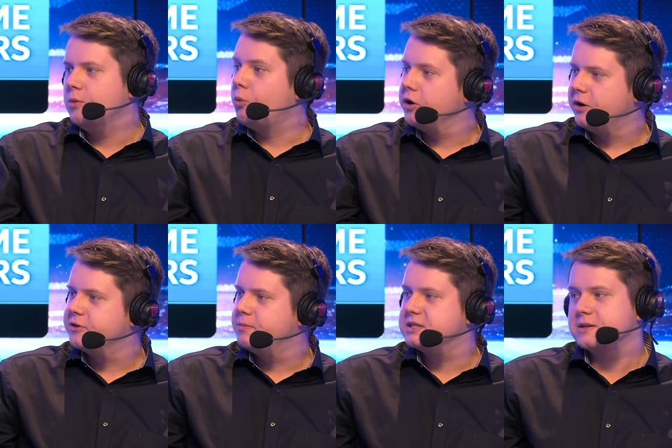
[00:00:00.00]
one of
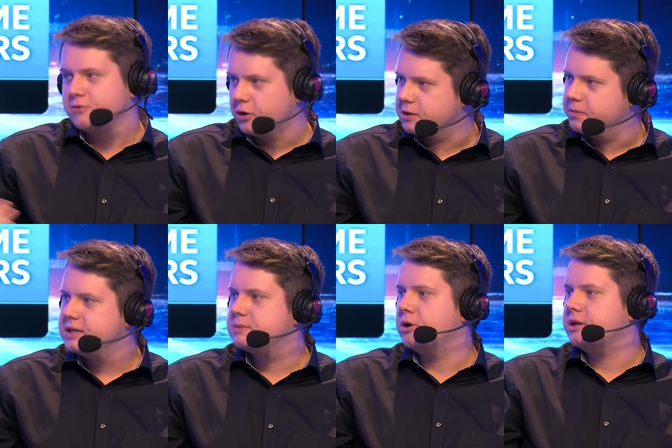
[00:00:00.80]
the best, if not the
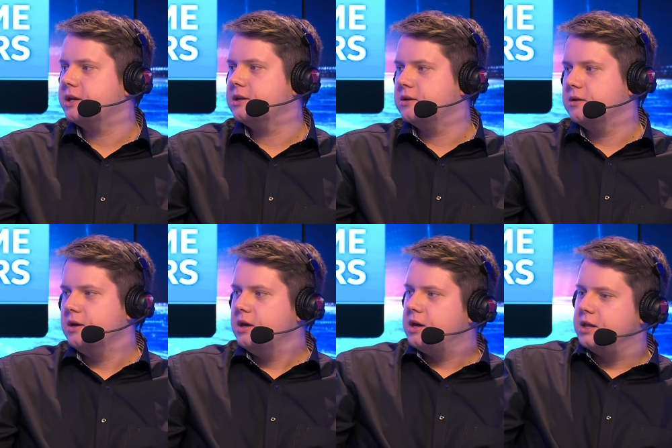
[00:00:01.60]
best bot lane
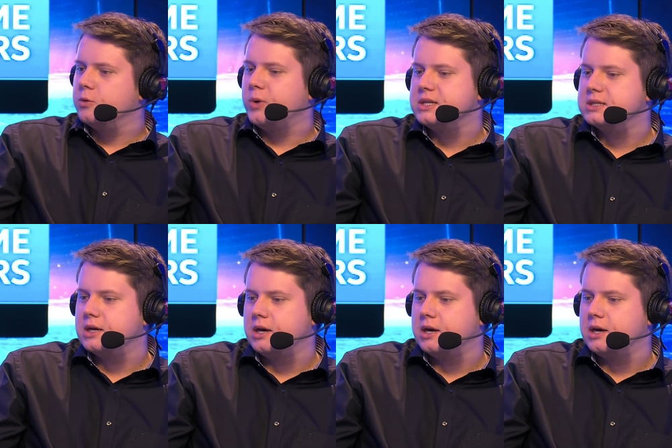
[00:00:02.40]
in the West.